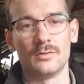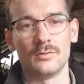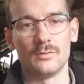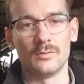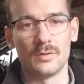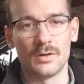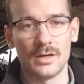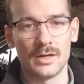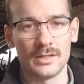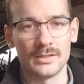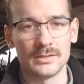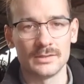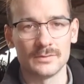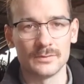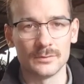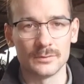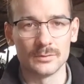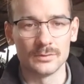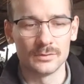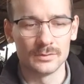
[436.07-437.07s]
why it's
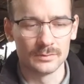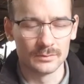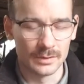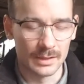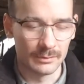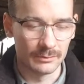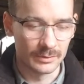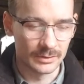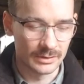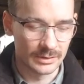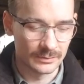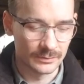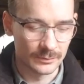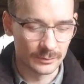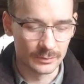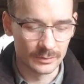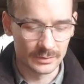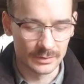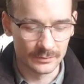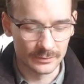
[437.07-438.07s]
for, like what it's
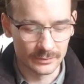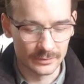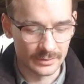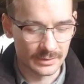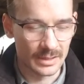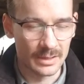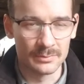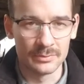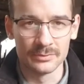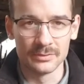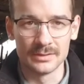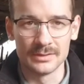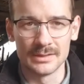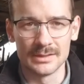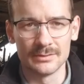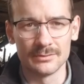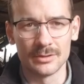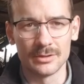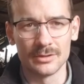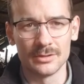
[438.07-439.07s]
for. So for example, a
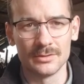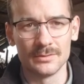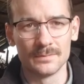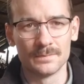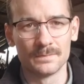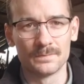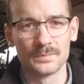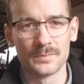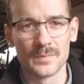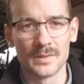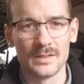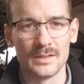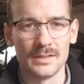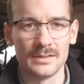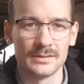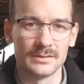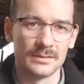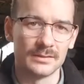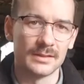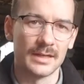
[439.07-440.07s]
0
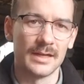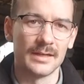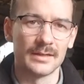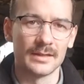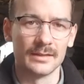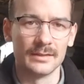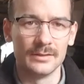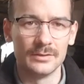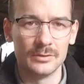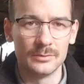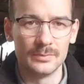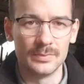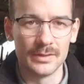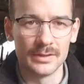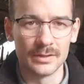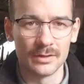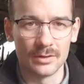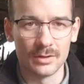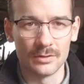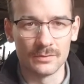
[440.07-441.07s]
is to take a little
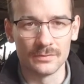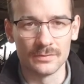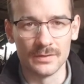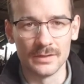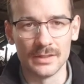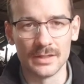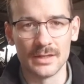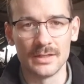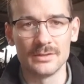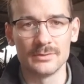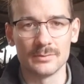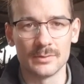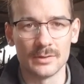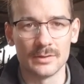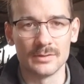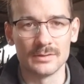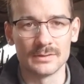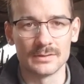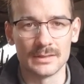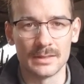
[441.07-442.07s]
bit off the edge,
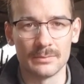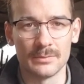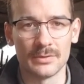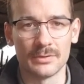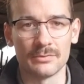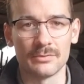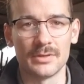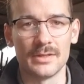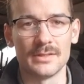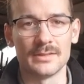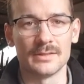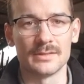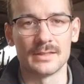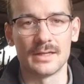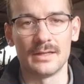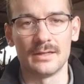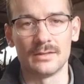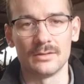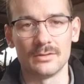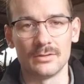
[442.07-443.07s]
whereas a number 3 is to
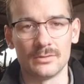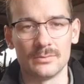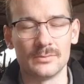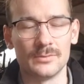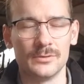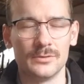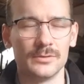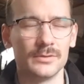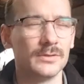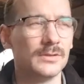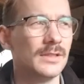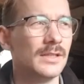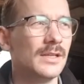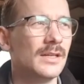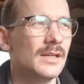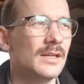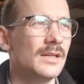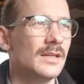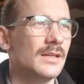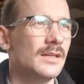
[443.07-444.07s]
take a lot more.
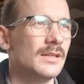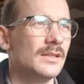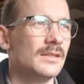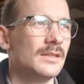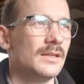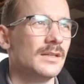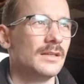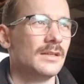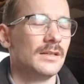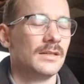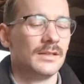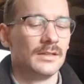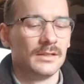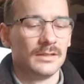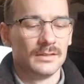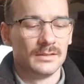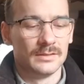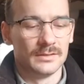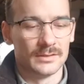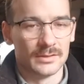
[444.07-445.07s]

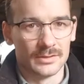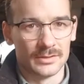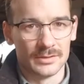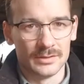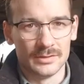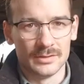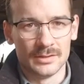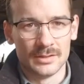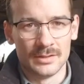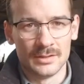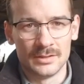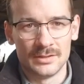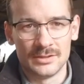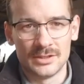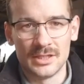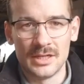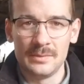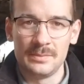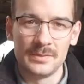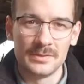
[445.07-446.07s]
So
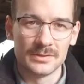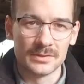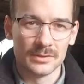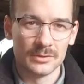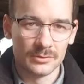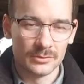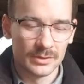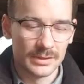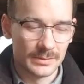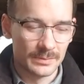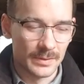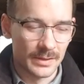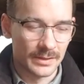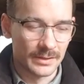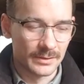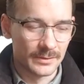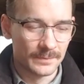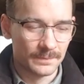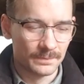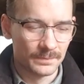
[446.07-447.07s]
cheap is not always
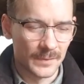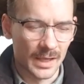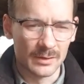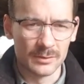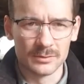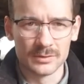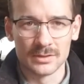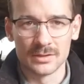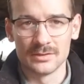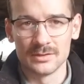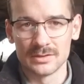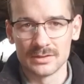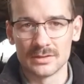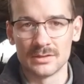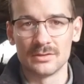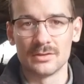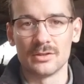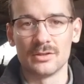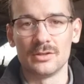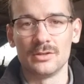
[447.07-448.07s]
better, and also just to
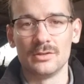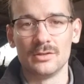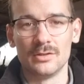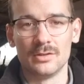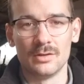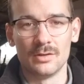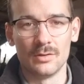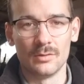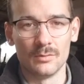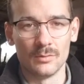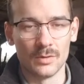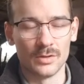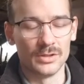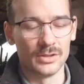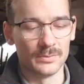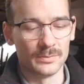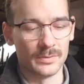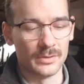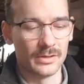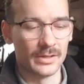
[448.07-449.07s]
know what you're
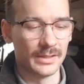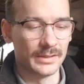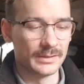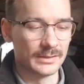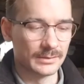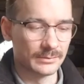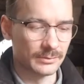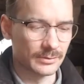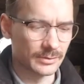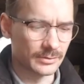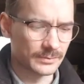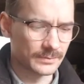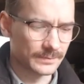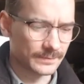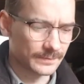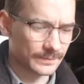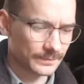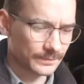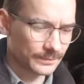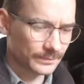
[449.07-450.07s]
buying as well.
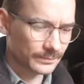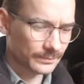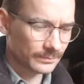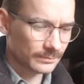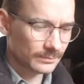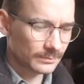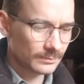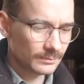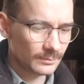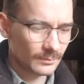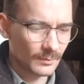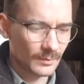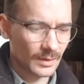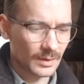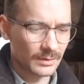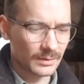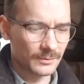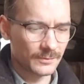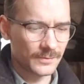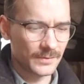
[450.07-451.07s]

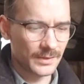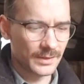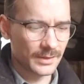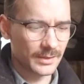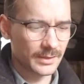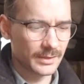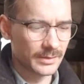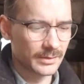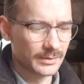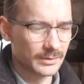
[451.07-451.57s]
The fifth